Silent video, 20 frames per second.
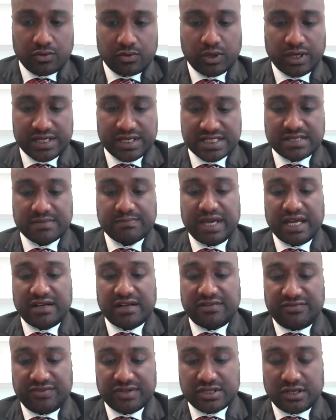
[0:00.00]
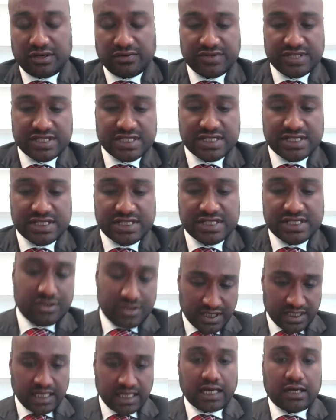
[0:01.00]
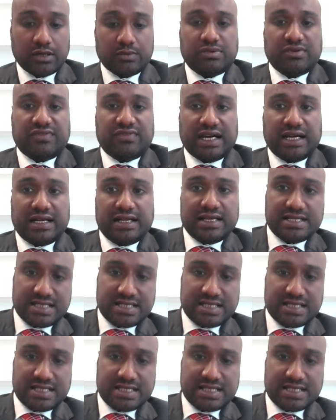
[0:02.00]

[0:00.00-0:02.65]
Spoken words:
what is the benefit obviously to the cloud provider,